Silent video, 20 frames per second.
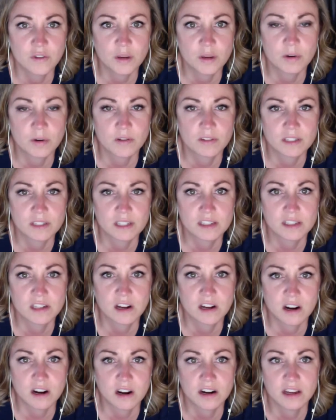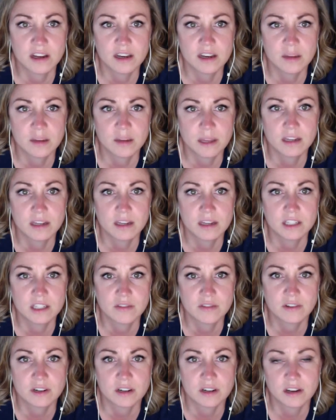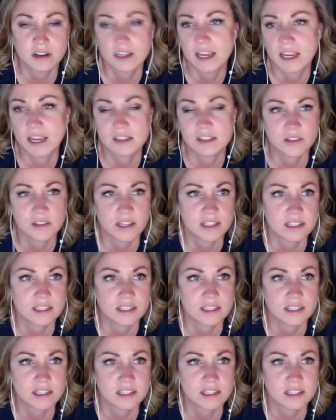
preferences are independent gender. Yeah, so that's